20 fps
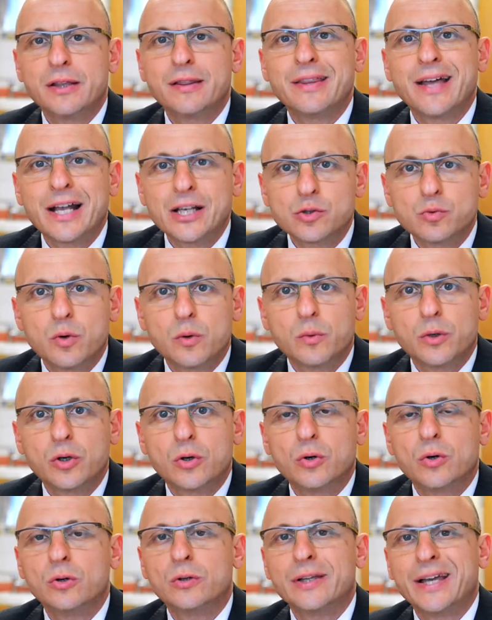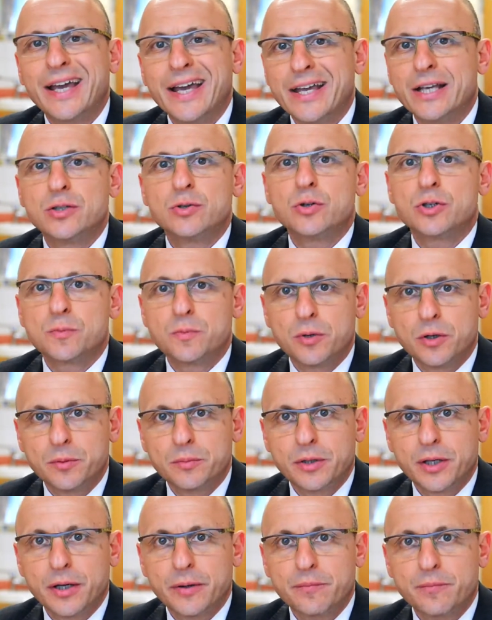That's what we call
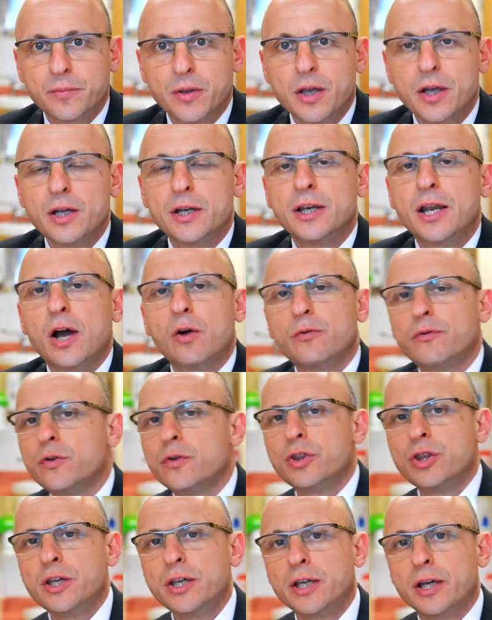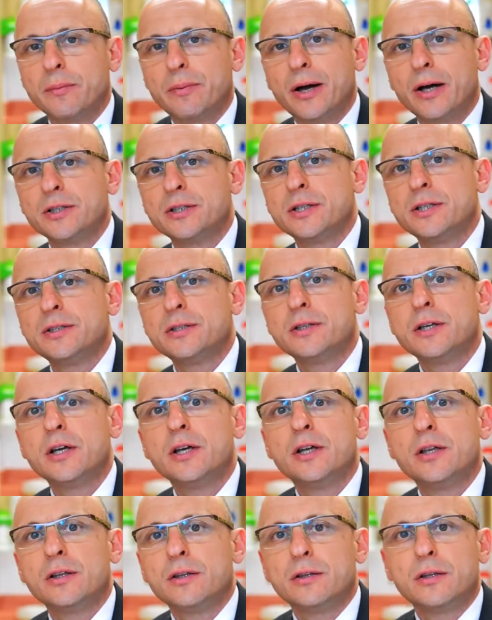azoospermia. Now, if you think about it,
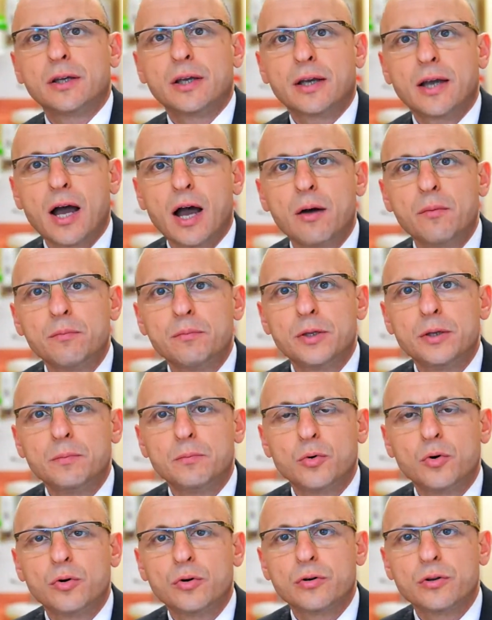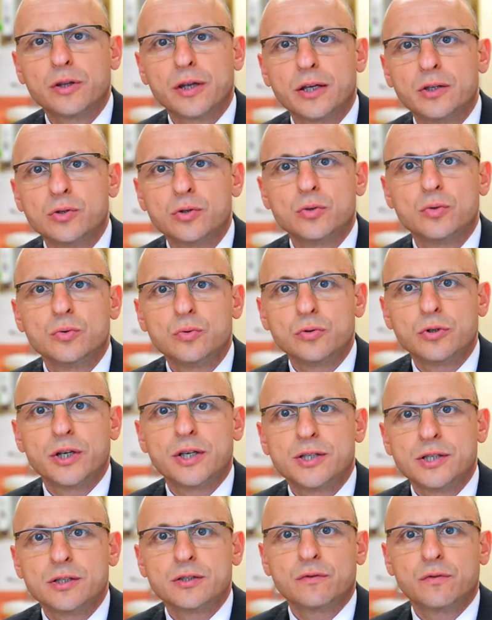there can't be more than two
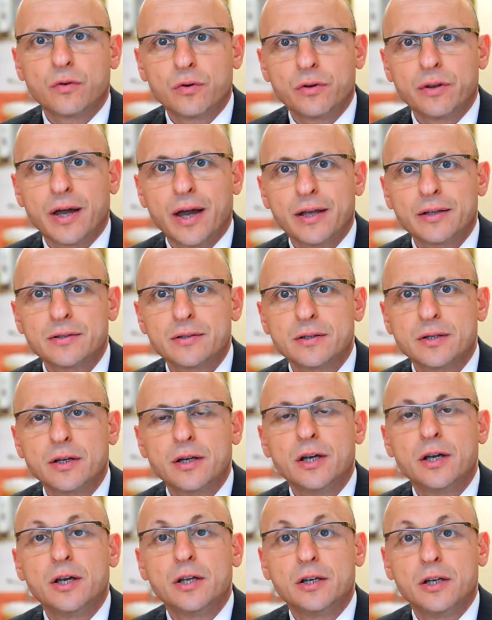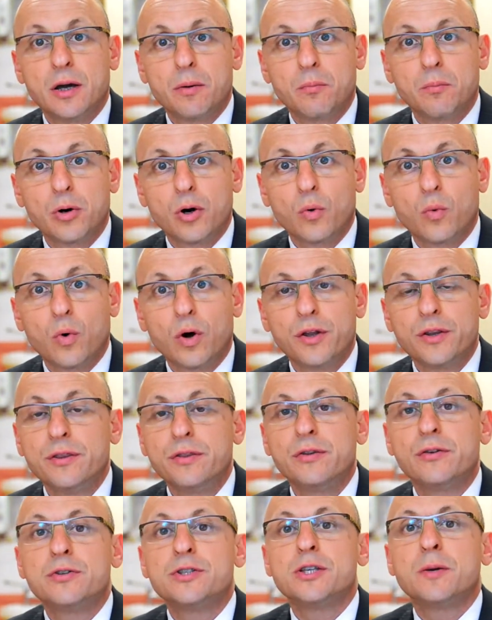reasons for that. Number
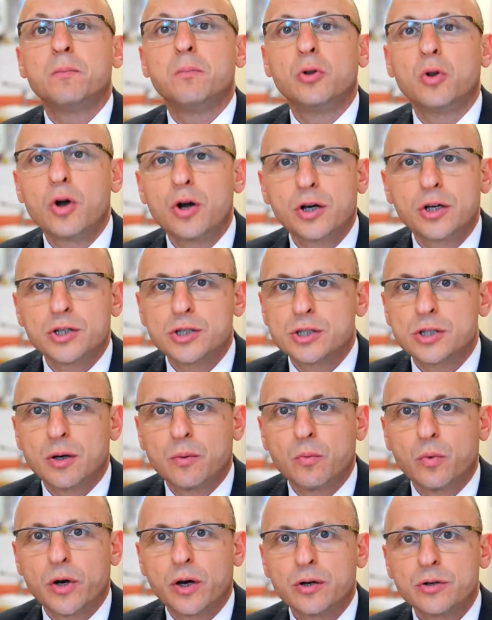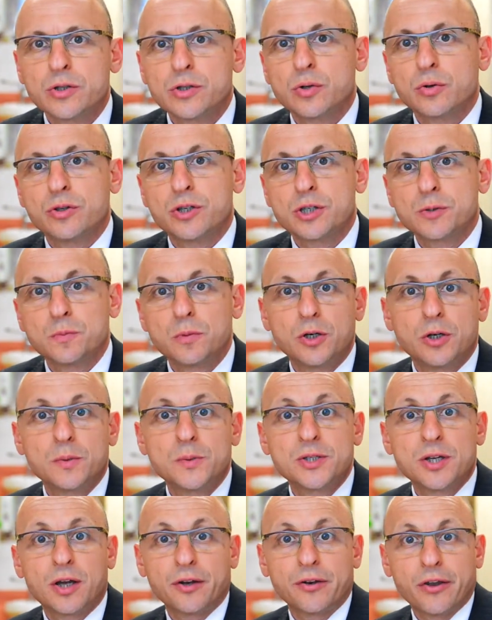one, there is a blockage somewhere, so the
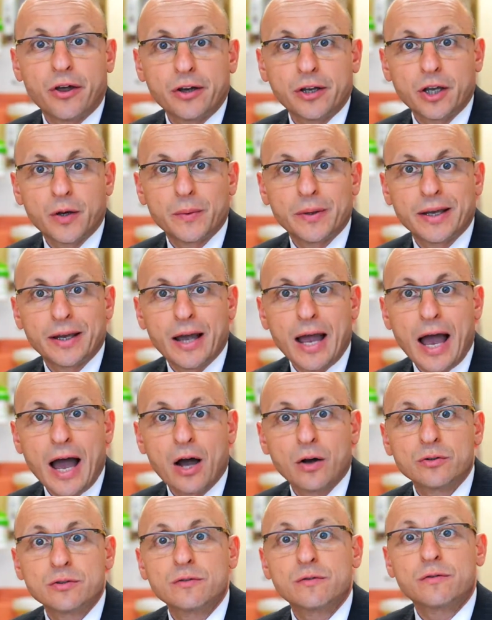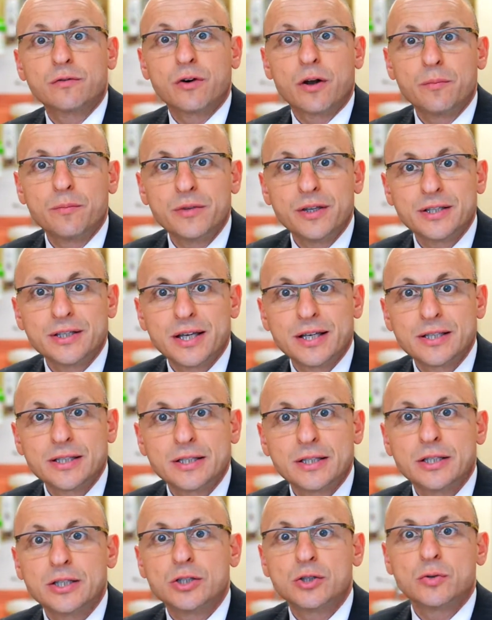sperms are not going out from the
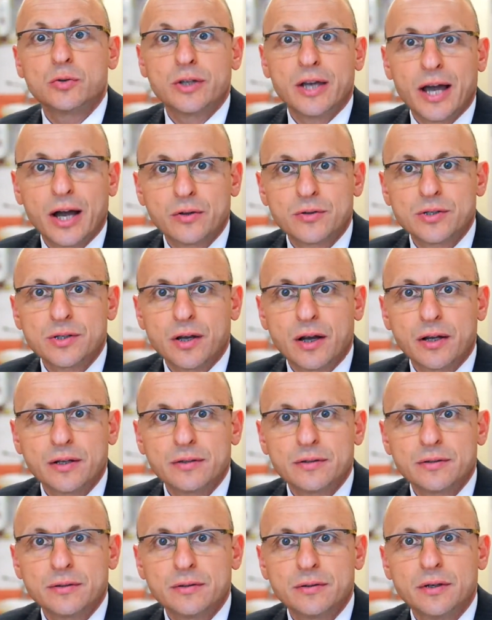testes to the outside.